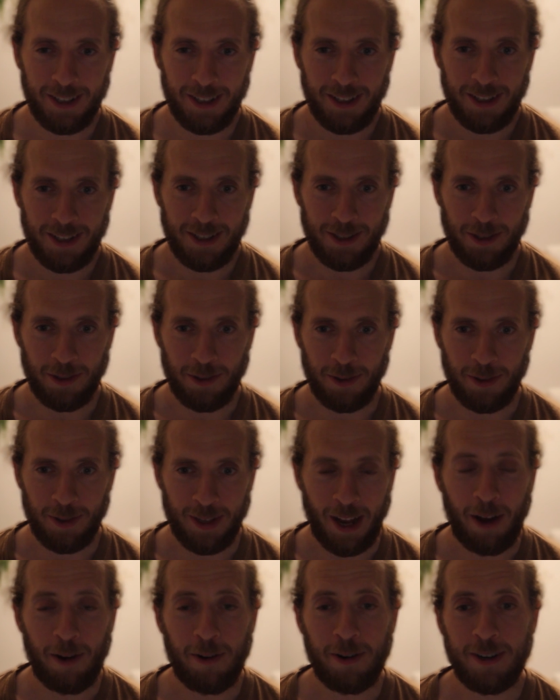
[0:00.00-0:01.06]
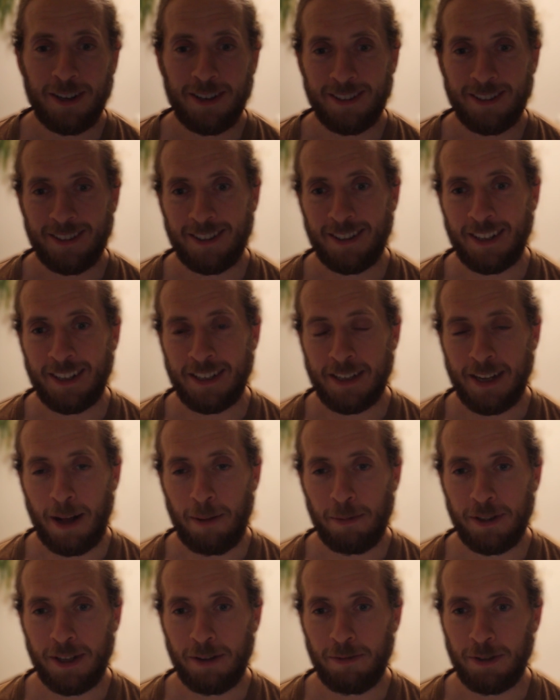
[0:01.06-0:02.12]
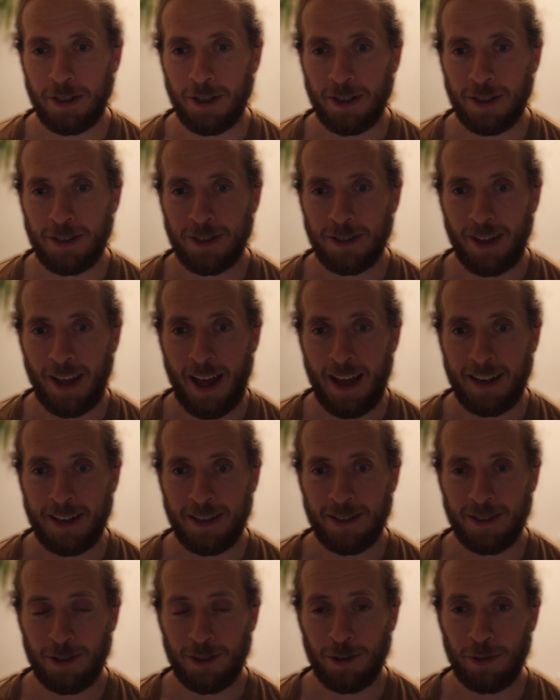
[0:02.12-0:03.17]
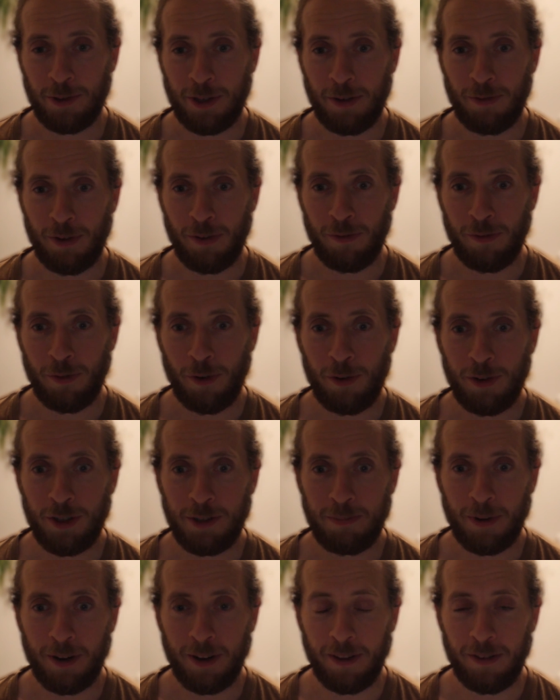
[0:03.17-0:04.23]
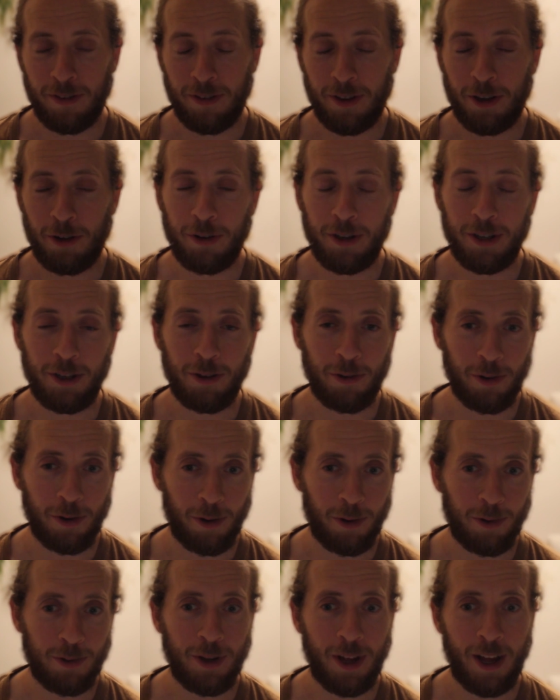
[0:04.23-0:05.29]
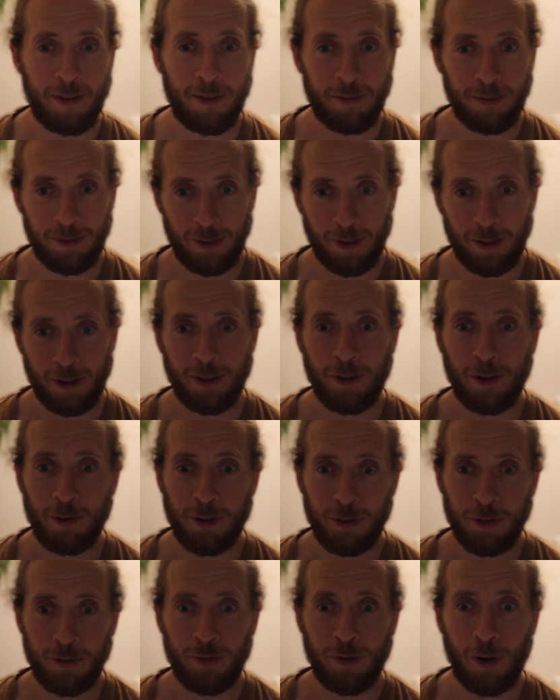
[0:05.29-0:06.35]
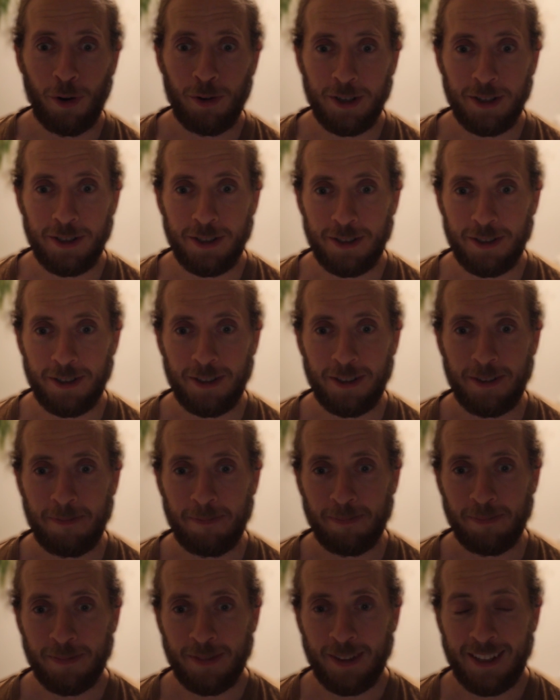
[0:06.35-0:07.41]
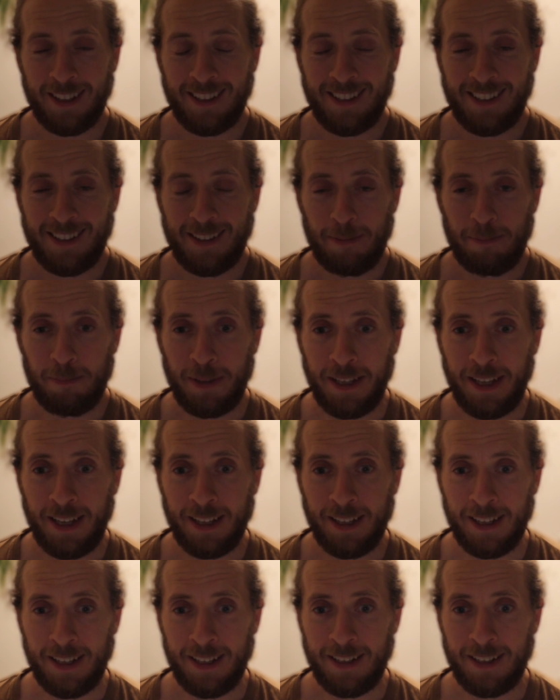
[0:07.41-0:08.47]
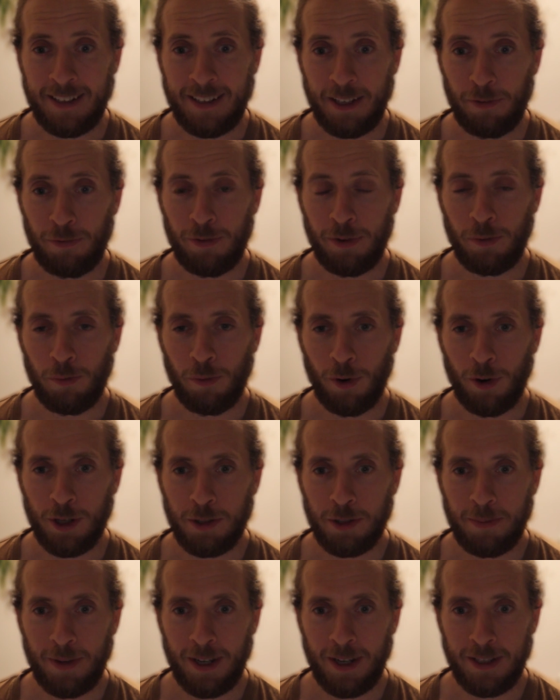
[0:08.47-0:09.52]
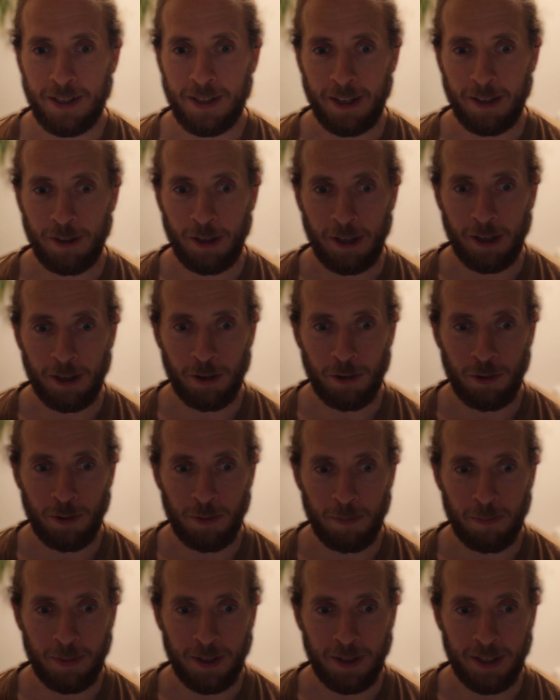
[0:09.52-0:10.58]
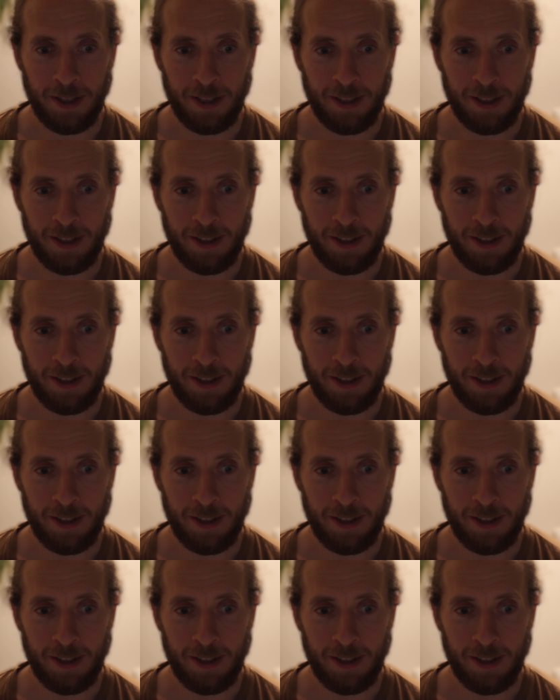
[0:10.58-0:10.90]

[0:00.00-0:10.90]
So in our example here, we just had two different folders, but in theory you could also have those folders being in different workspaces, and there could be